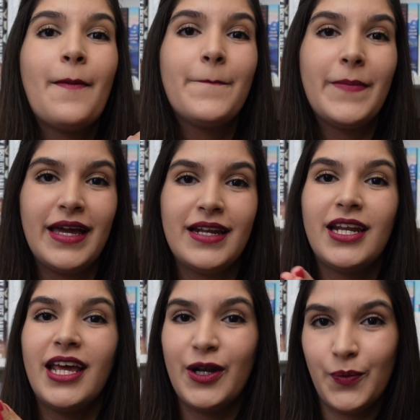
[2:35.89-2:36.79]

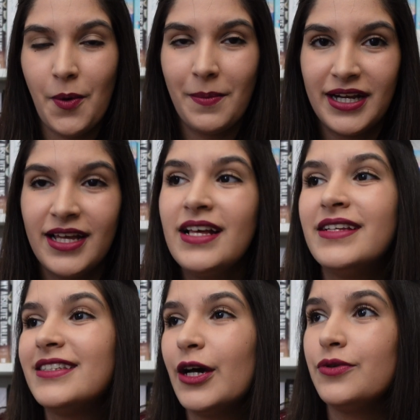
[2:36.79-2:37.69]
man and woman.
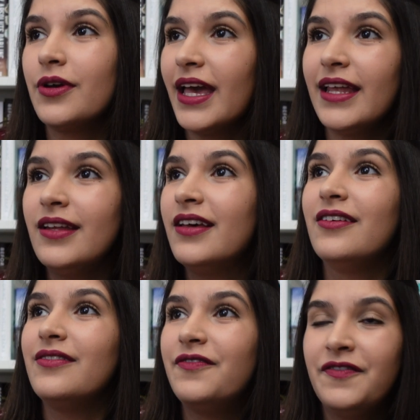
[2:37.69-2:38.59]
So you can
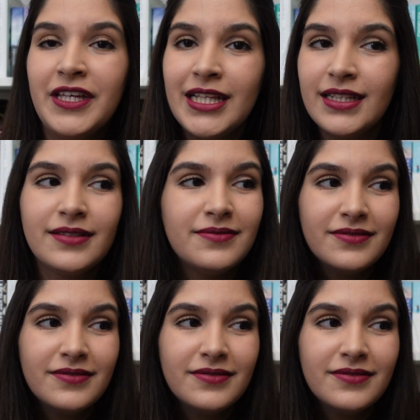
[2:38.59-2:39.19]
feel